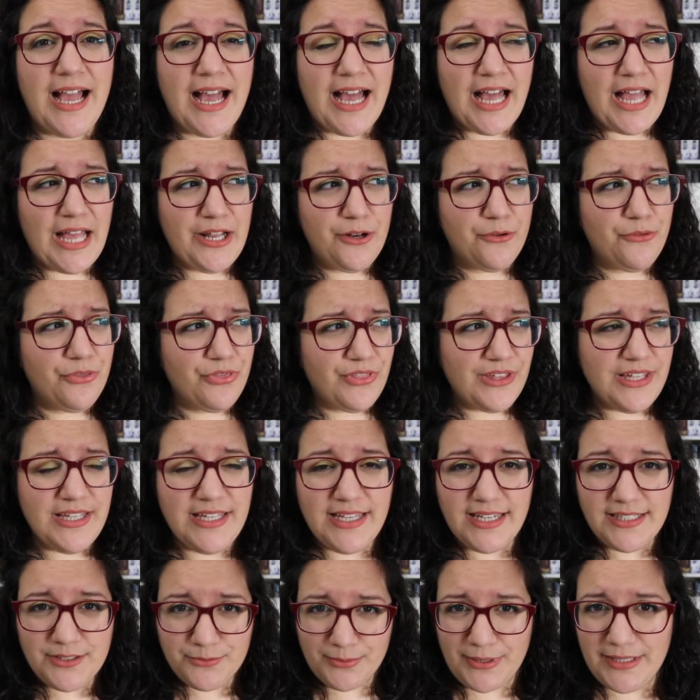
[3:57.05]
I don't think
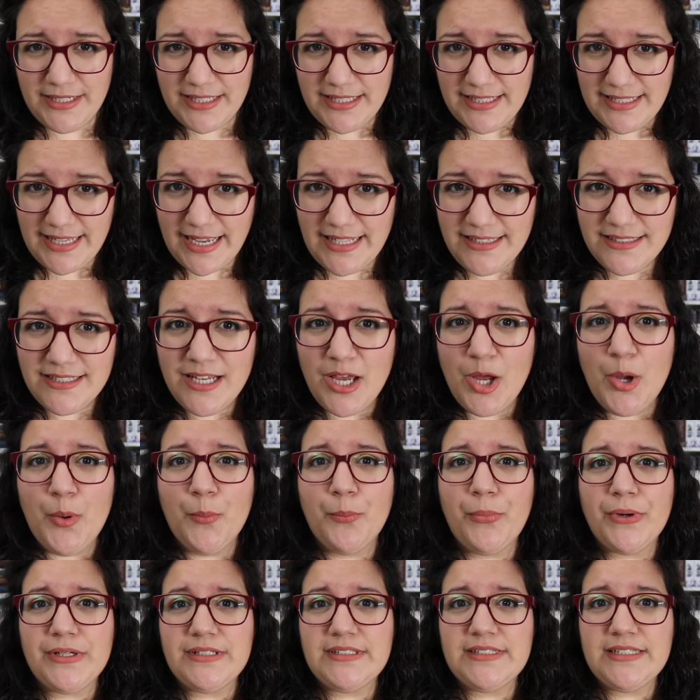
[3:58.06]
he has read it yet,
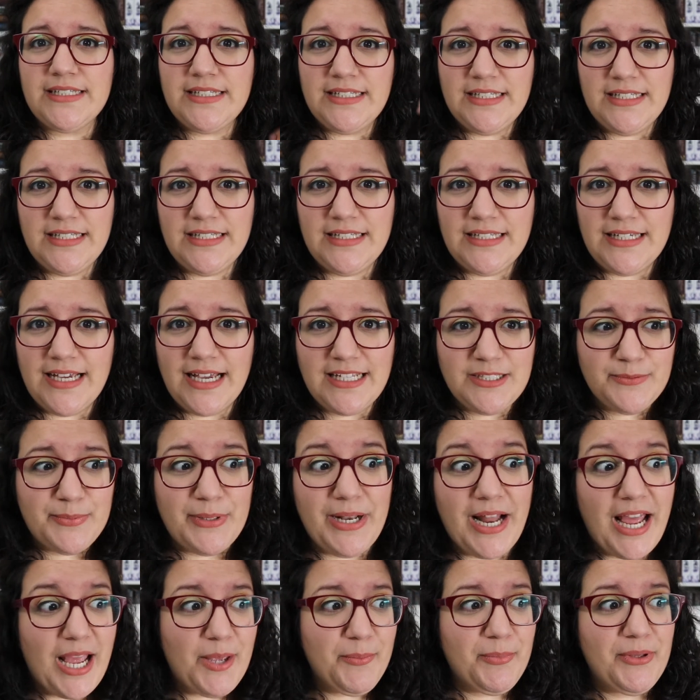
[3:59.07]
but he has been
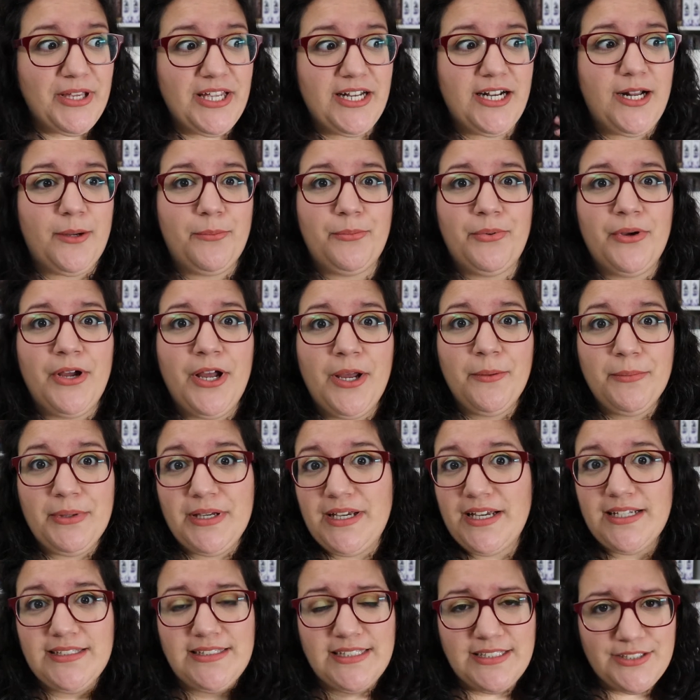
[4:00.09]
hyping it up
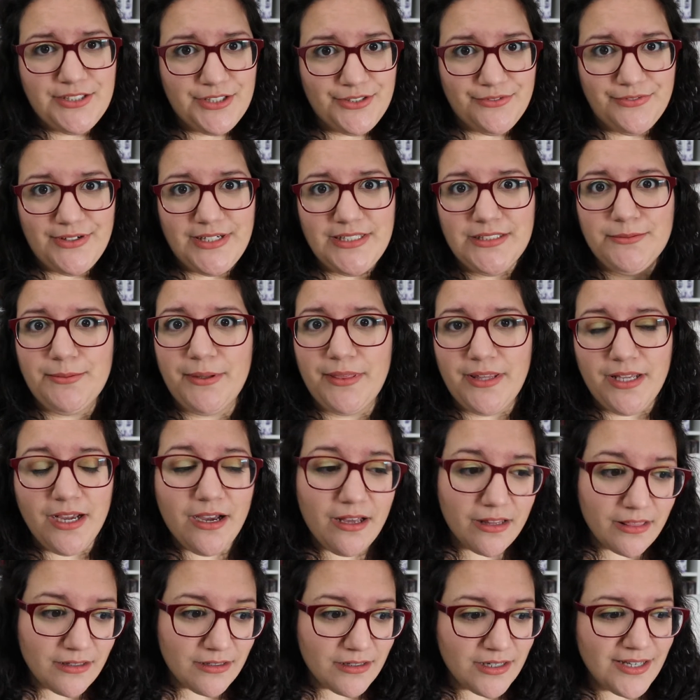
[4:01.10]
because he's good friends with the
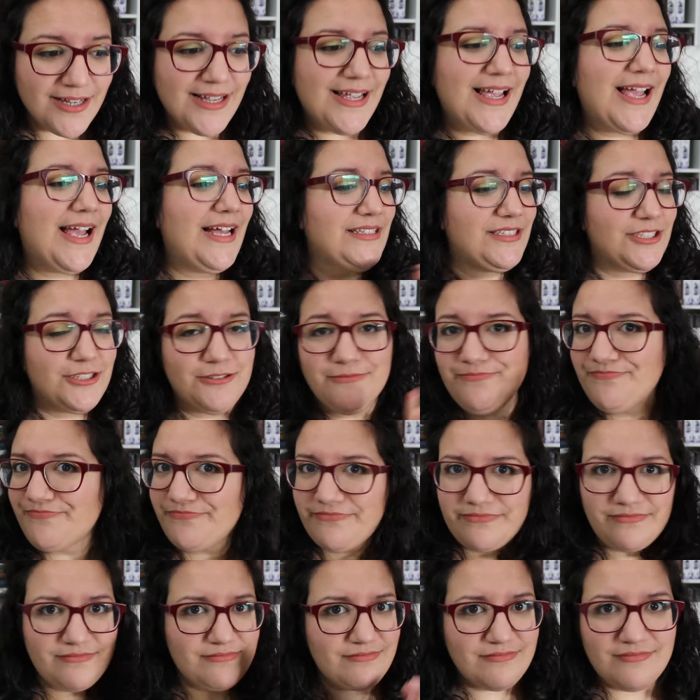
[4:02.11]
author, and so
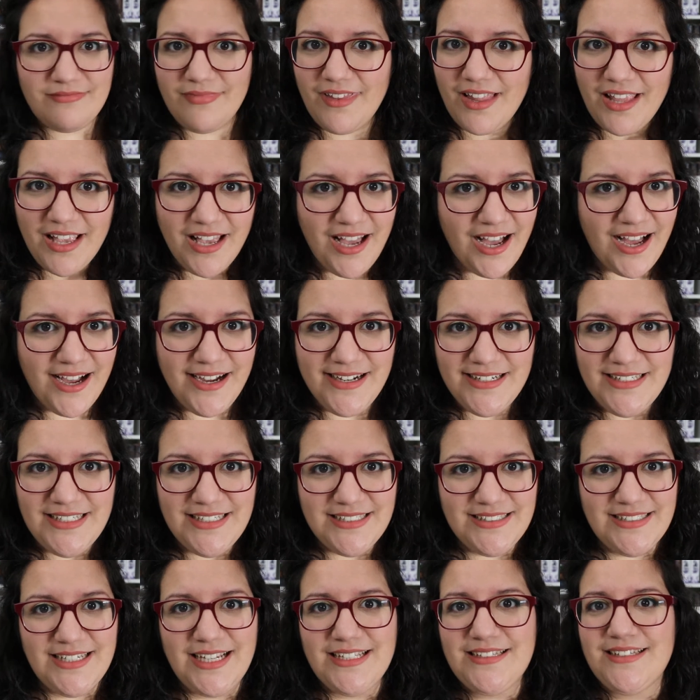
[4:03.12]
I
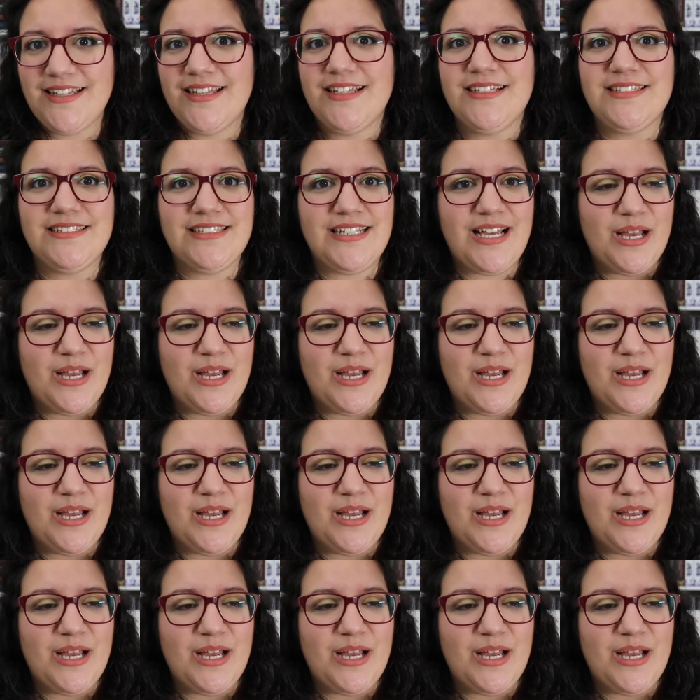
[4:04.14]
needed to get to this.